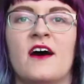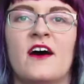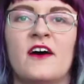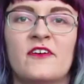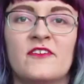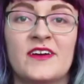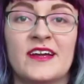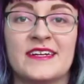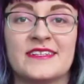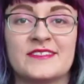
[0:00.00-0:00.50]

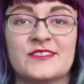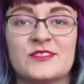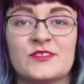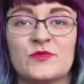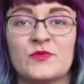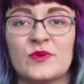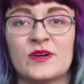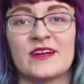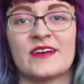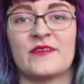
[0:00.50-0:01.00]
Alright, so
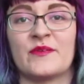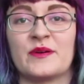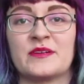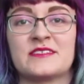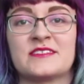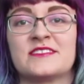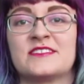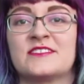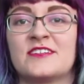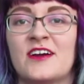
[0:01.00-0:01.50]
we're going
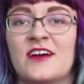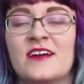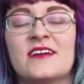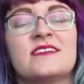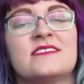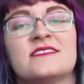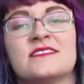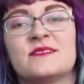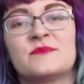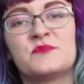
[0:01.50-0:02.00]
to start
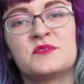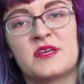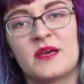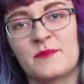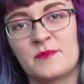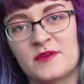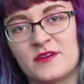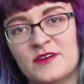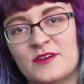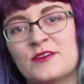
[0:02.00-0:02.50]
in
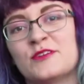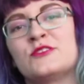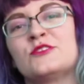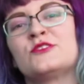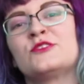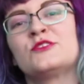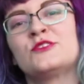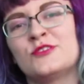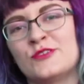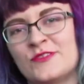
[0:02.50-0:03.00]
September
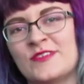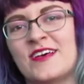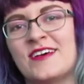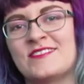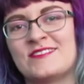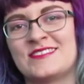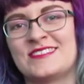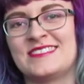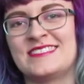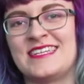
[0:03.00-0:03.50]

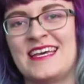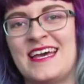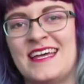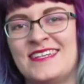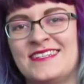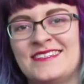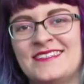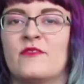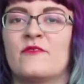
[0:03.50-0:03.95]
2010.